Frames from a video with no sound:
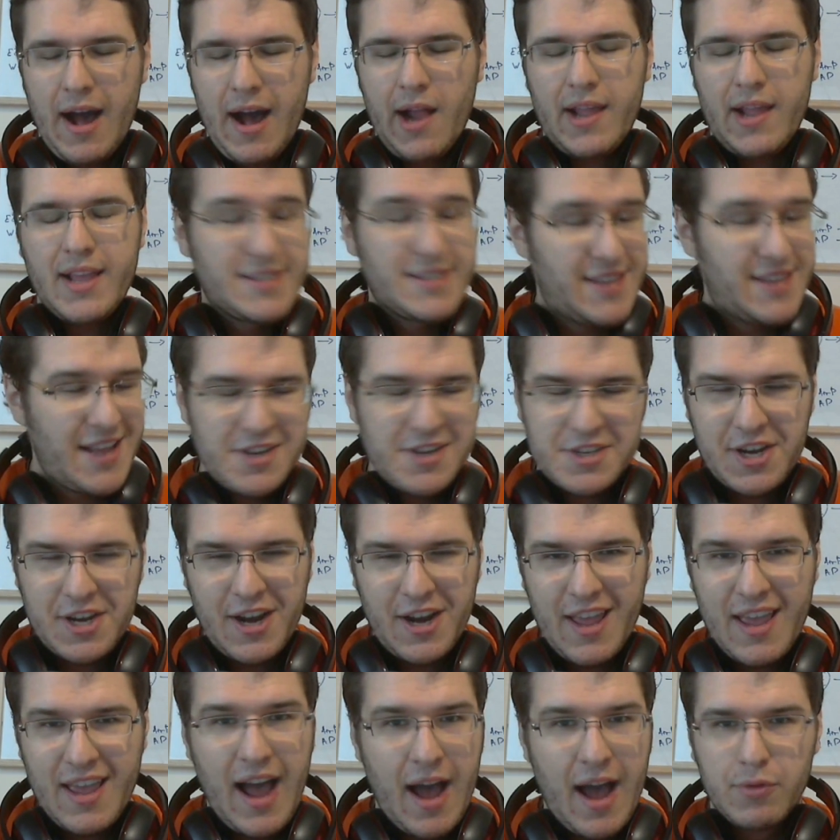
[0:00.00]

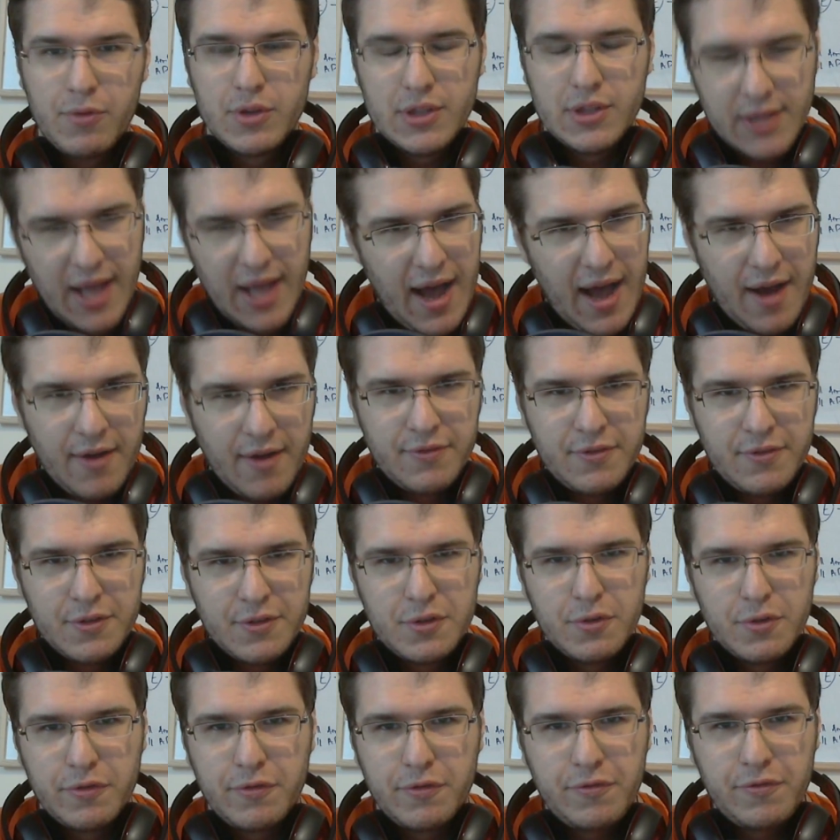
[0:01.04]
Essentially, I would love
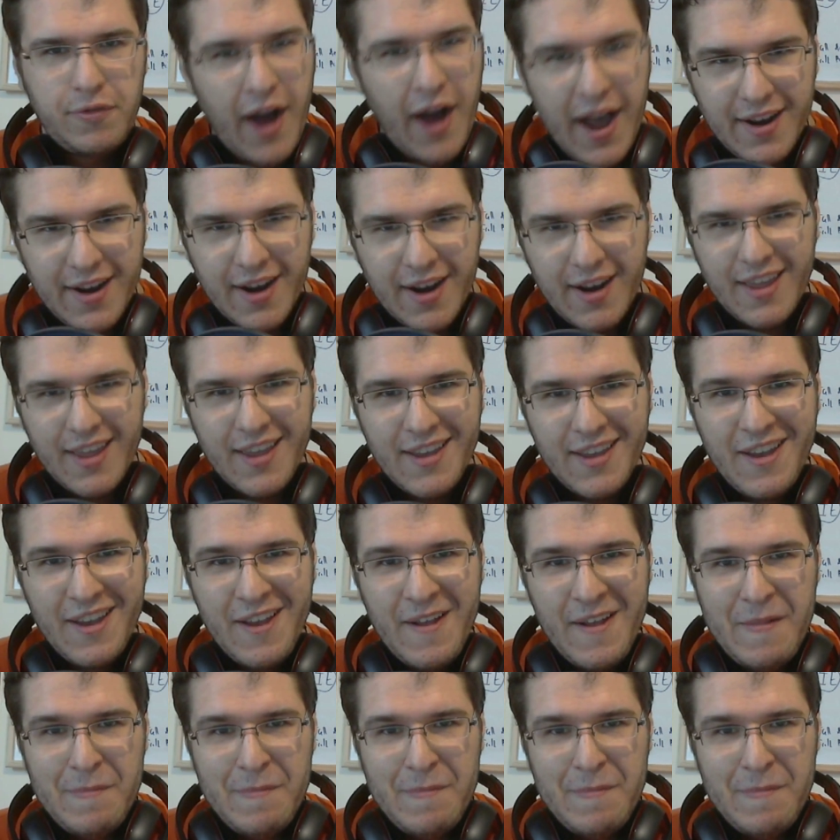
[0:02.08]
to finally,